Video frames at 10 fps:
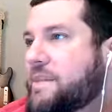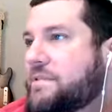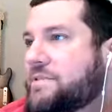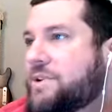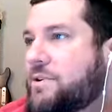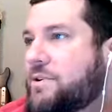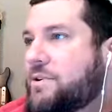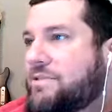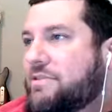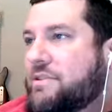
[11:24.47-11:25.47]
So
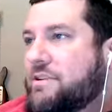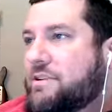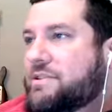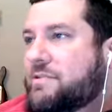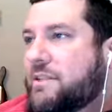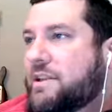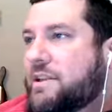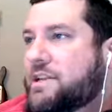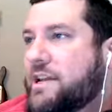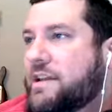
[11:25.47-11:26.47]
I think there is some
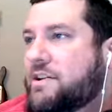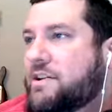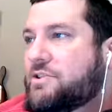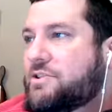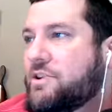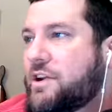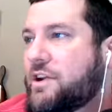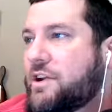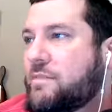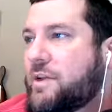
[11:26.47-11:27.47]
legit concern
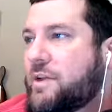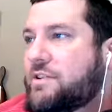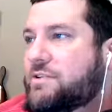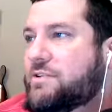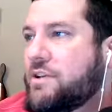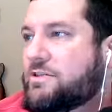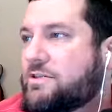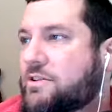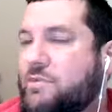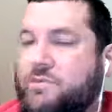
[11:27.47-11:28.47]
here, but there's
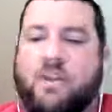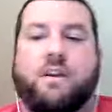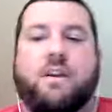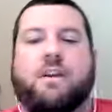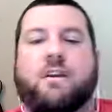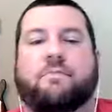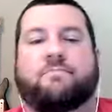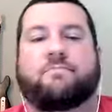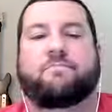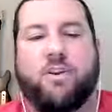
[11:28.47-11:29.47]
also
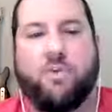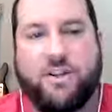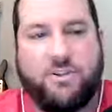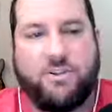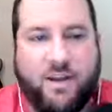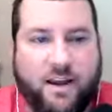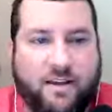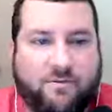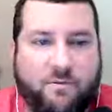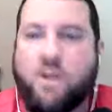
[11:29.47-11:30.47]
the question
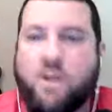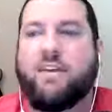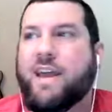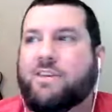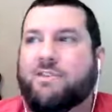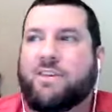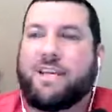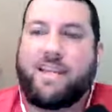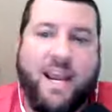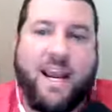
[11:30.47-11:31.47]
of what are they actually
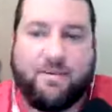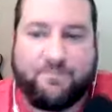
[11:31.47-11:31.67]
getting?